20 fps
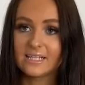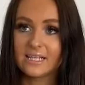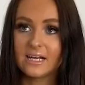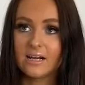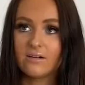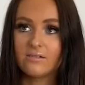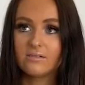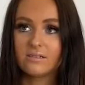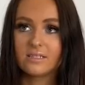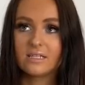and
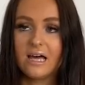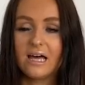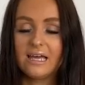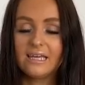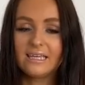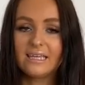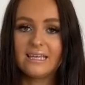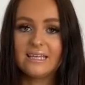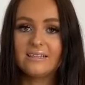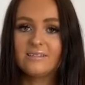I was
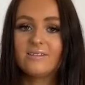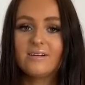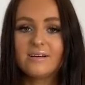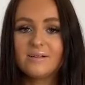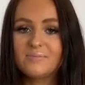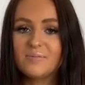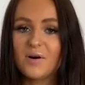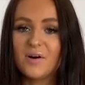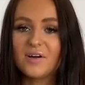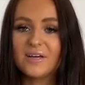like, is there any
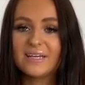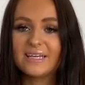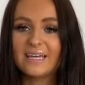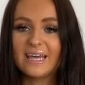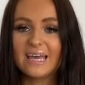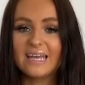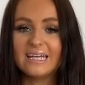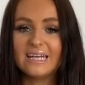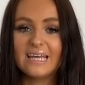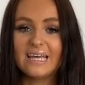point in
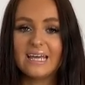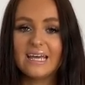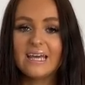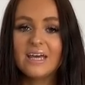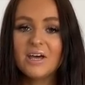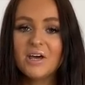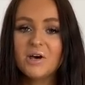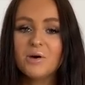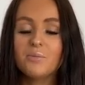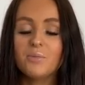getting it?
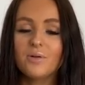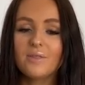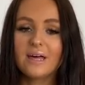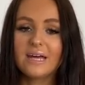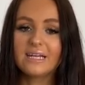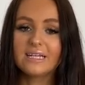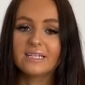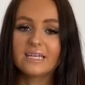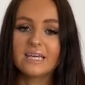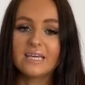But then
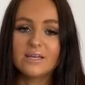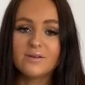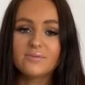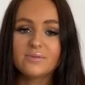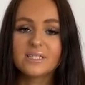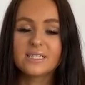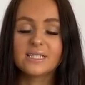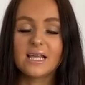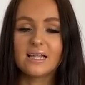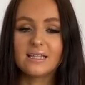it keeps
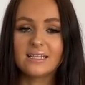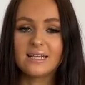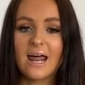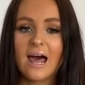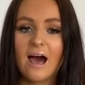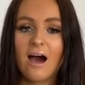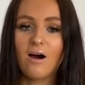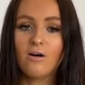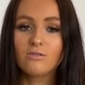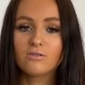selling
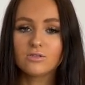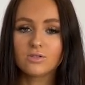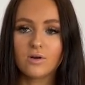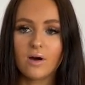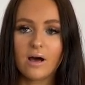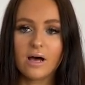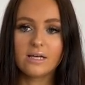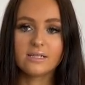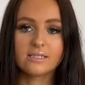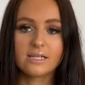out, so
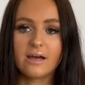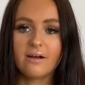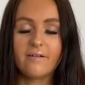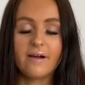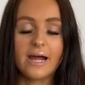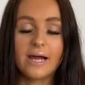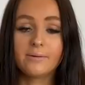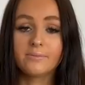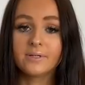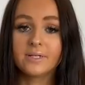I was like,
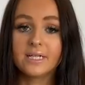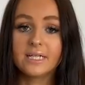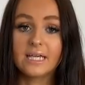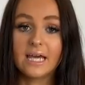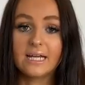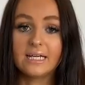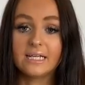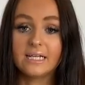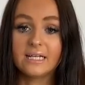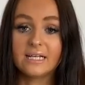right, I'm gonna
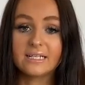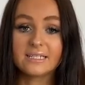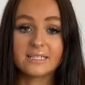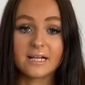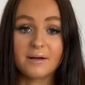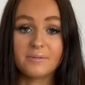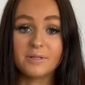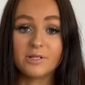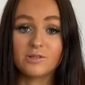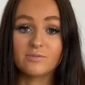get it next
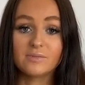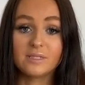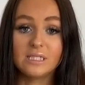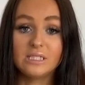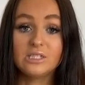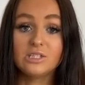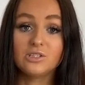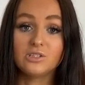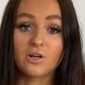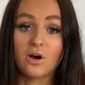time it comes in
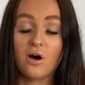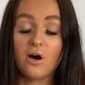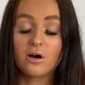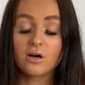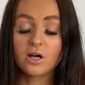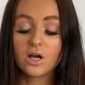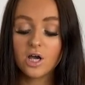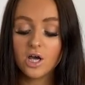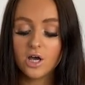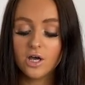
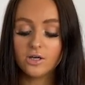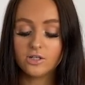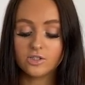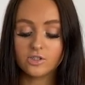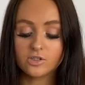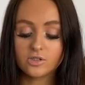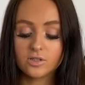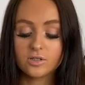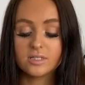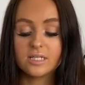stock,
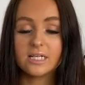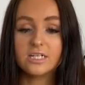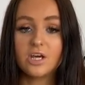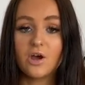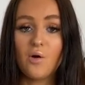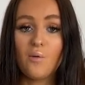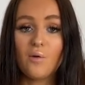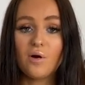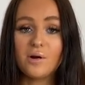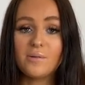just because I
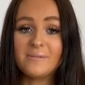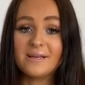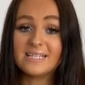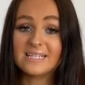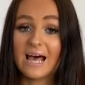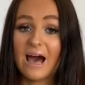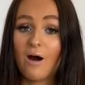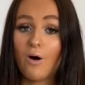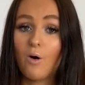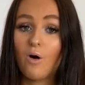don't want to miss
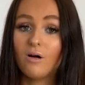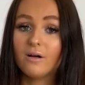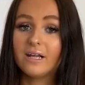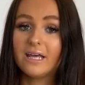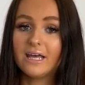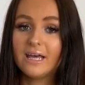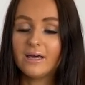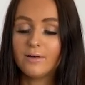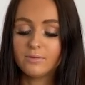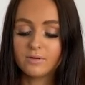out on
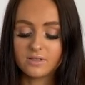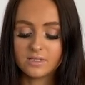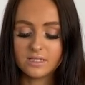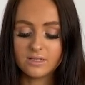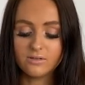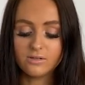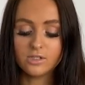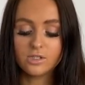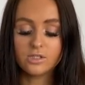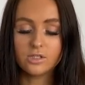it, because it
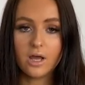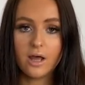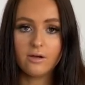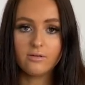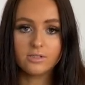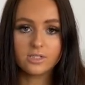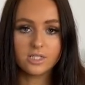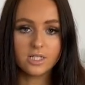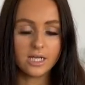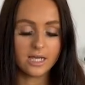was so
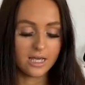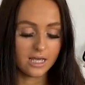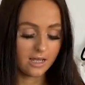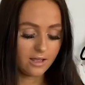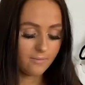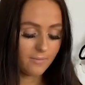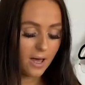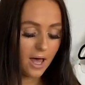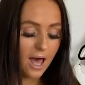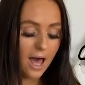cheap